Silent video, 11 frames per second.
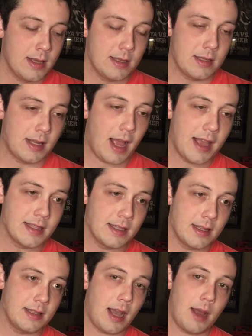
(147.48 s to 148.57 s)
guys in the
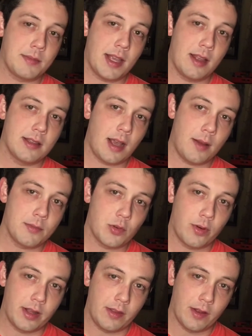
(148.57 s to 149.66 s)
top 10, top
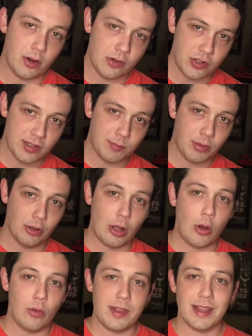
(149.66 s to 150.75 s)
20 that are just
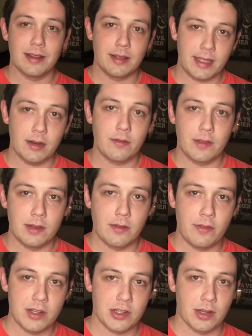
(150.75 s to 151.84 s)
below the elite of the
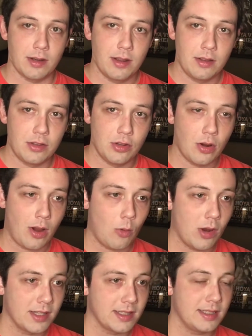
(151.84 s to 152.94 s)
division. You know, I
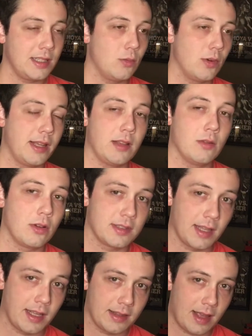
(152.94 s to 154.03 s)
want to see what he looks
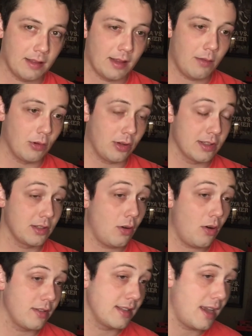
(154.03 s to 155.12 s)
like at that level because there
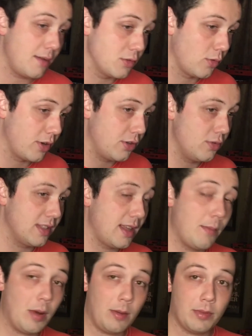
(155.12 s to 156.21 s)
are times where you step
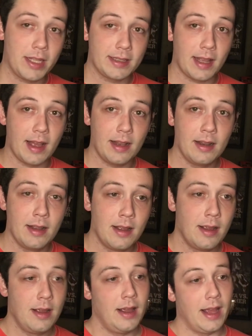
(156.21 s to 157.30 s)
up like that
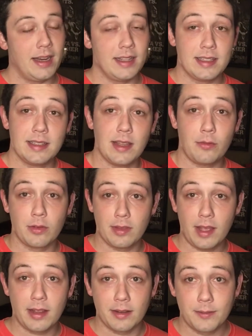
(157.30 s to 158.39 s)
and it's a different
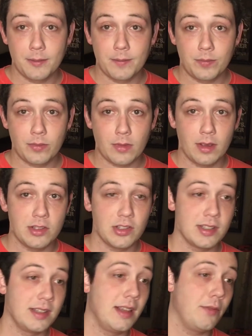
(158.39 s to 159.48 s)
thing. It's just a
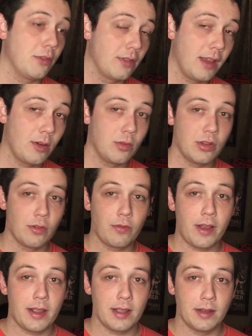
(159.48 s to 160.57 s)
different thing when you're
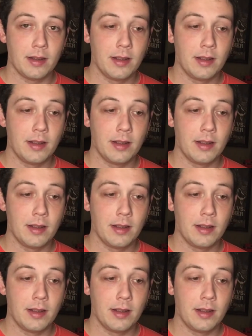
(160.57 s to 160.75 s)
fighting,